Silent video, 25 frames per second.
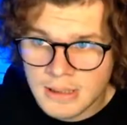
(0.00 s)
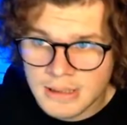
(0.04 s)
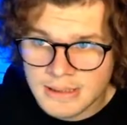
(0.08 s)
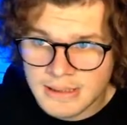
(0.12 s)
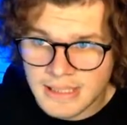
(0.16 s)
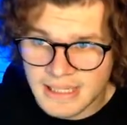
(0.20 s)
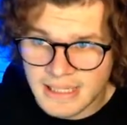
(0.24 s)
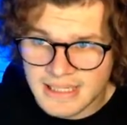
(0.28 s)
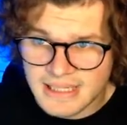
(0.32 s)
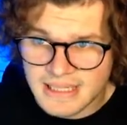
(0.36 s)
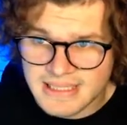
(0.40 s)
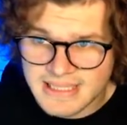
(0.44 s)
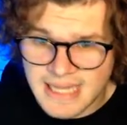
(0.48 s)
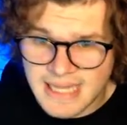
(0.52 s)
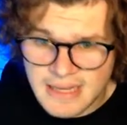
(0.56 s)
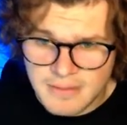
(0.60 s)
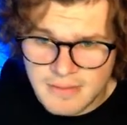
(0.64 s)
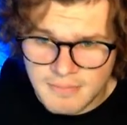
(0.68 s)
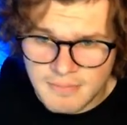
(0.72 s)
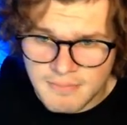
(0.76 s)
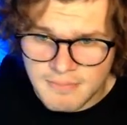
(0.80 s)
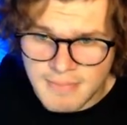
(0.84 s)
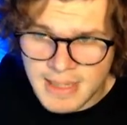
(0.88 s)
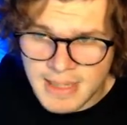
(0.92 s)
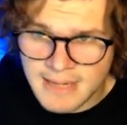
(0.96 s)
Second and
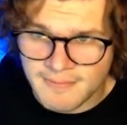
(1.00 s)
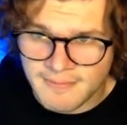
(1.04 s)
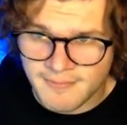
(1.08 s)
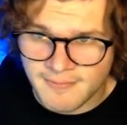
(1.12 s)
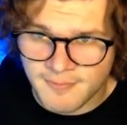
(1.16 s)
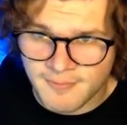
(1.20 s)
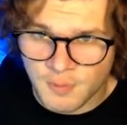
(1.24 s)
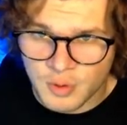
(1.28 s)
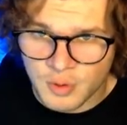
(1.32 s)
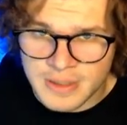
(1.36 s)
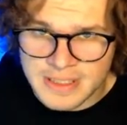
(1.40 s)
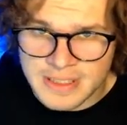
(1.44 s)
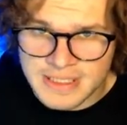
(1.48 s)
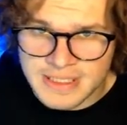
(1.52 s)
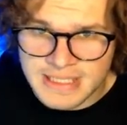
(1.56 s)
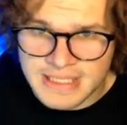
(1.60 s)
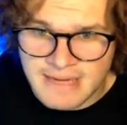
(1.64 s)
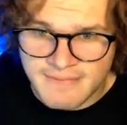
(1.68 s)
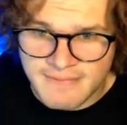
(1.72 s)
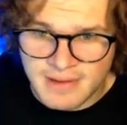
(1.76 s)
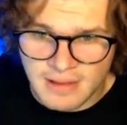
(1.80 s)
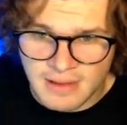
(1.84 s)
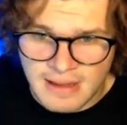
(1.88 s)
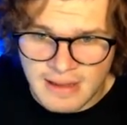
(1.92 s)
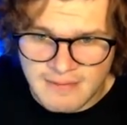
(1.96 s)
10, minute
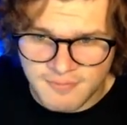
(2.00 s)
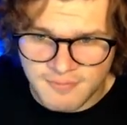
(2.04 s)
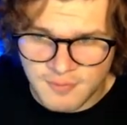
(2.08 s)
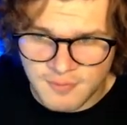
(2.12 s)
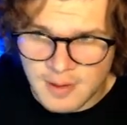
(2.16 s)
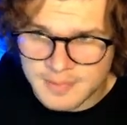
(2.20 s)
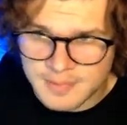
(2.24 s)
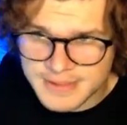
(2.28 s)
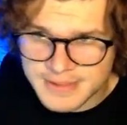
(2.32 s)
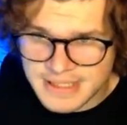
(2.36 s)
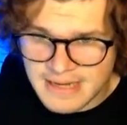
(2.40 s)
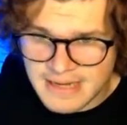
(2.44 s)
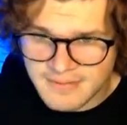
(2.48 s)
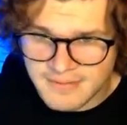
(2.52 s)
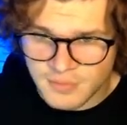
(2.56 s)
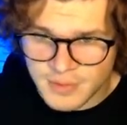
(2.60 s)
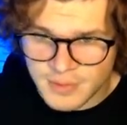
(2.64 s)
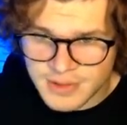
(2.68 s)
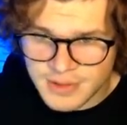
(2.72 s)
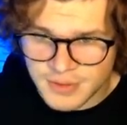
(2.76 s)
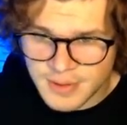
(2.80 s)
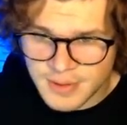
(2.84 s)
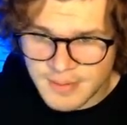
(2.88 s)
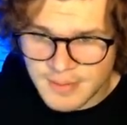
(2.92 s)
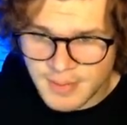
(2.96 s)
47 left, we up seven. We
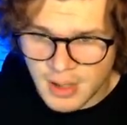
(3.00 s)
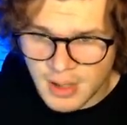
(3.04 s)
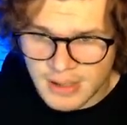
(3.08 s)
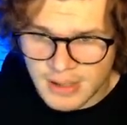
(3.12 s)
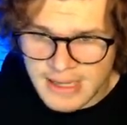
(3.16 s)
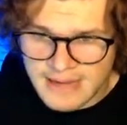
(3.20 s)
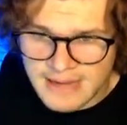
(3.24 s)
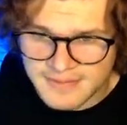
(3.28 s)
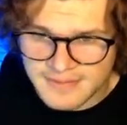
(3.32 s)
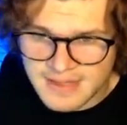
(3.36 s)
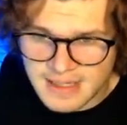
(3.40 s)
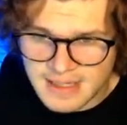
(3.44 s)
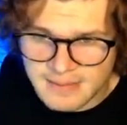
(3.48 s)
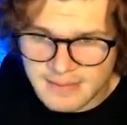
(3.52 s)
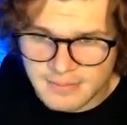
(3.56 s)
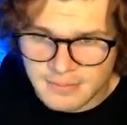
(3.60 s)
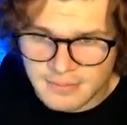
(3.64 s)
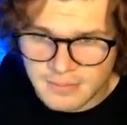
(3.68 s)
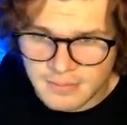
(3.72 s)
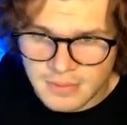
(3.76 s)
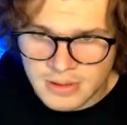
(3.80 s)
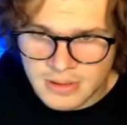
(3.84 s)
do get ball at halftime.